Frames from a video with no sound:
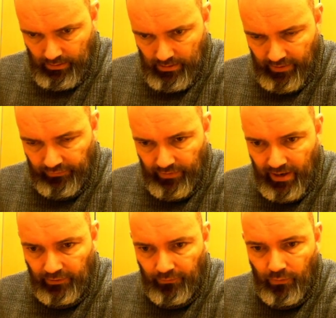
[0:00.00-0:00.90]
After
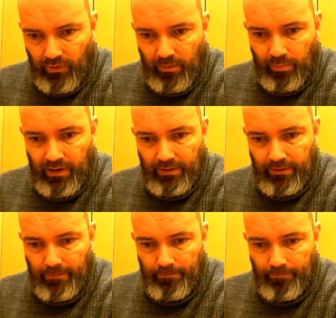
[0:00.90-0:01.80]
h4, he played
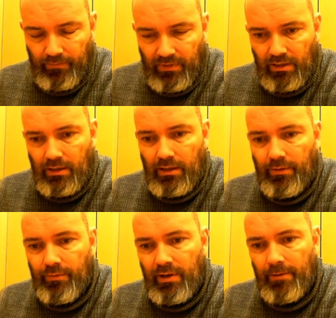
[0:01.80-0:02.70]
king
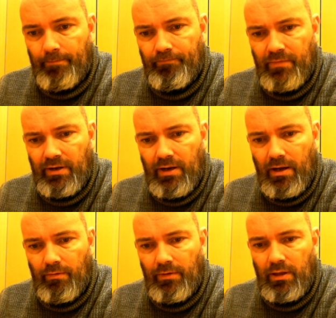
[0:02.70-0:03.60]
e3, and
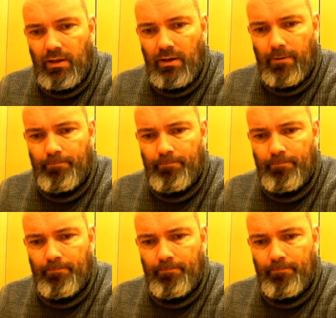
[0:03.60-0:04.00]
now the uh,